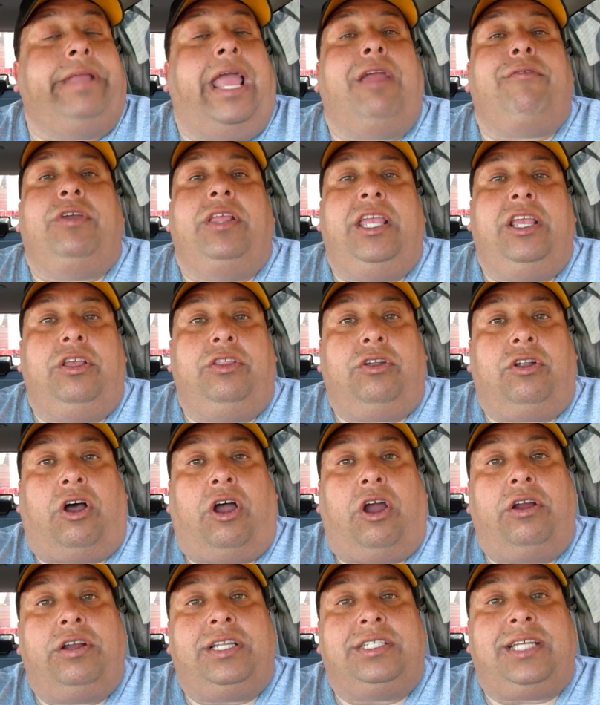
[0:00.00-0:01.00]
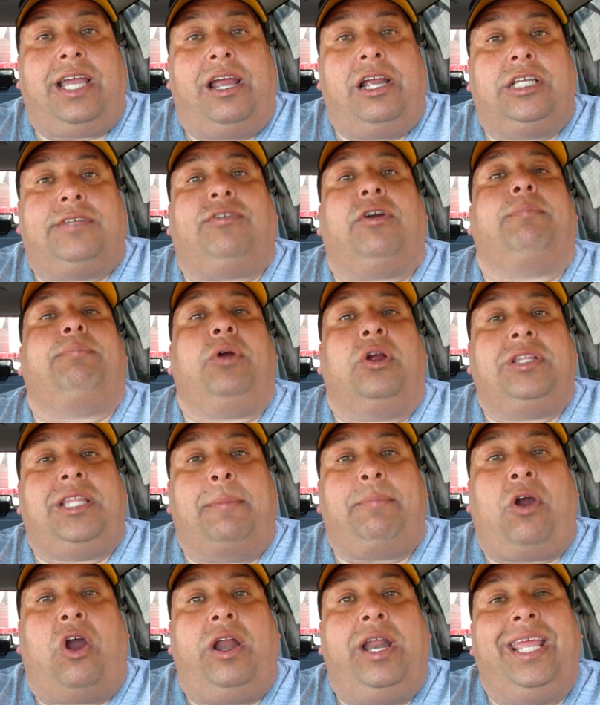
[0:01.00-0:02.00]
everything your little heart desires for a
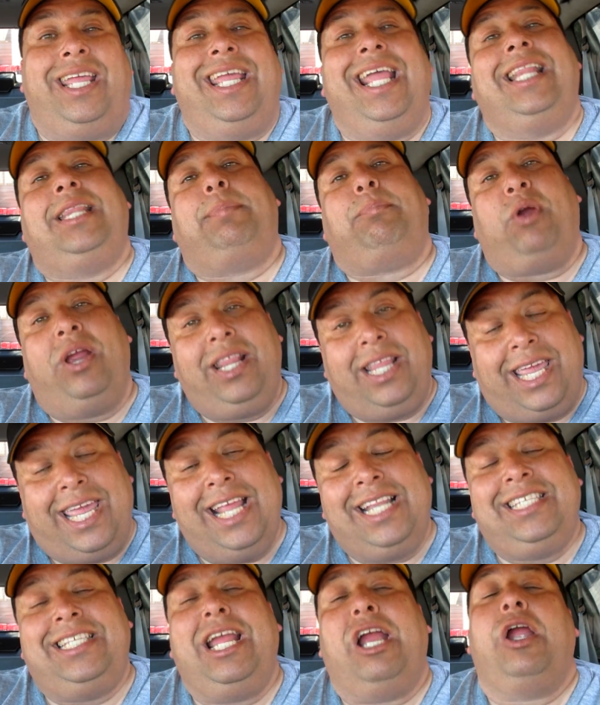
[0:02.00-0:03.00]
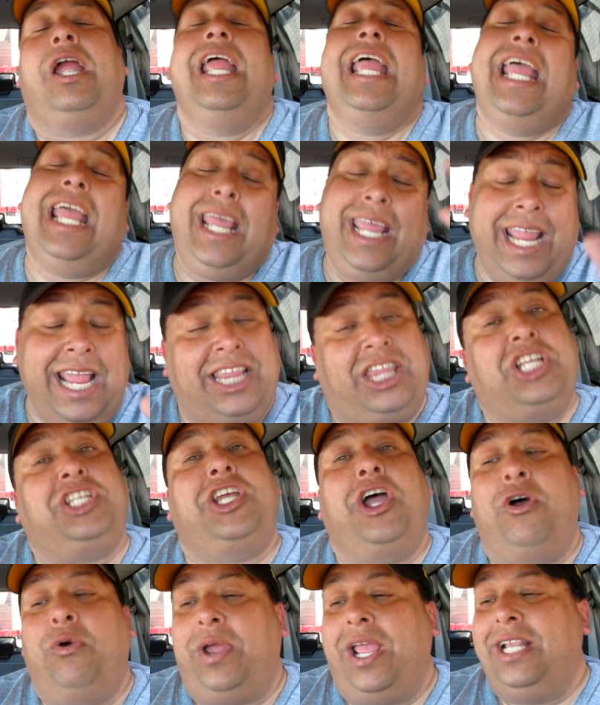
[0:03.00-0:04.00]
birthday party. Bring the kids there, get the
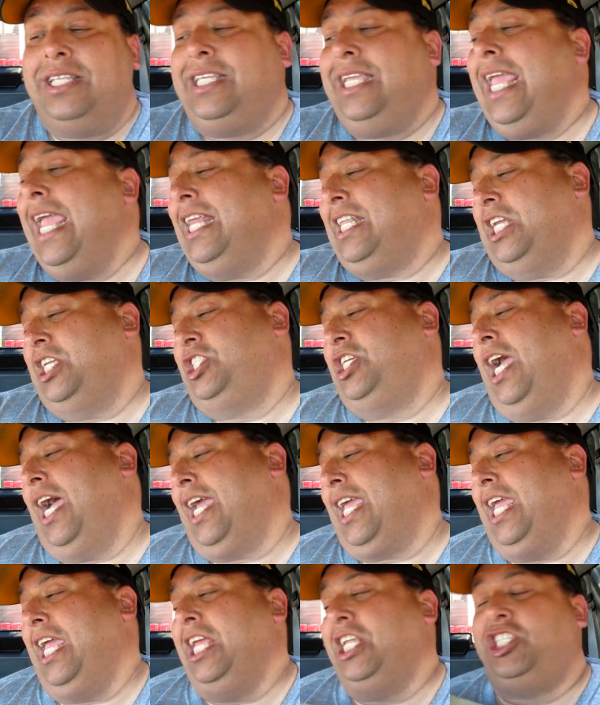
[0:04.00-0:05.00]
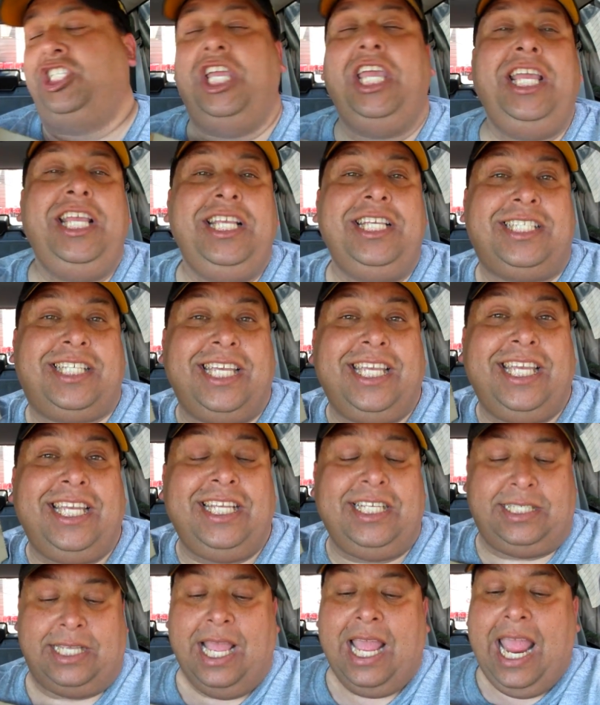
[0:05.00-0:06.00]
tokens, get the Chuck E.
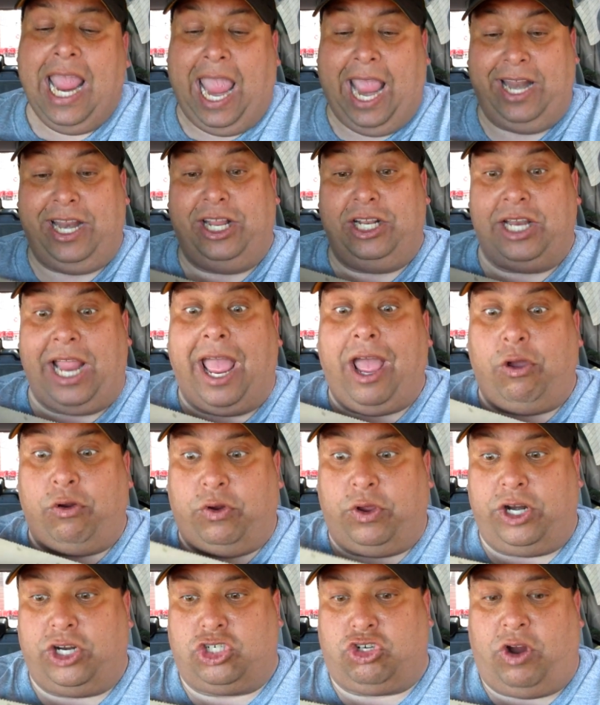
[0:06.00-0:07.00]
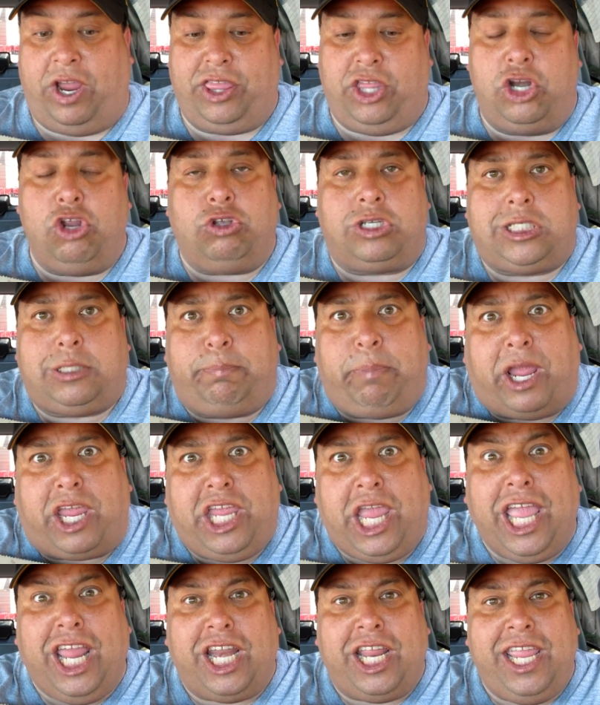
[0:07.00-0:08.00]
Cheeses. And then now we're gonna try the new
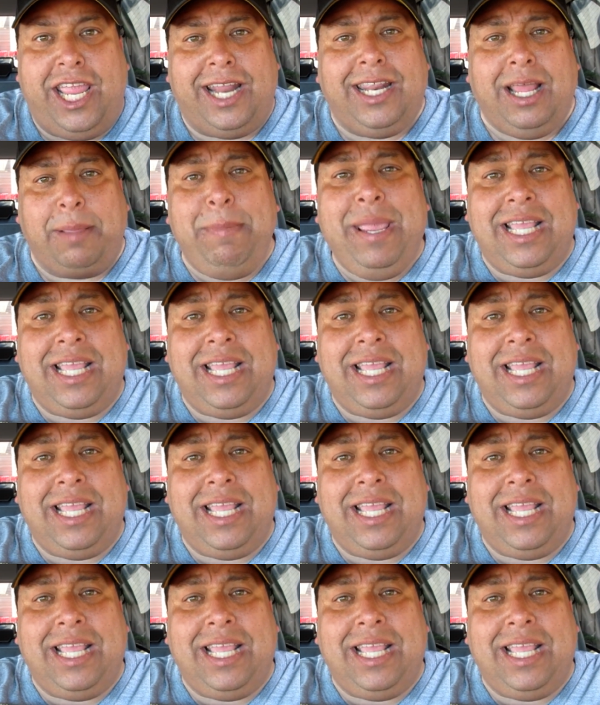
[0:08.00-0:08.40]
spaghetti and the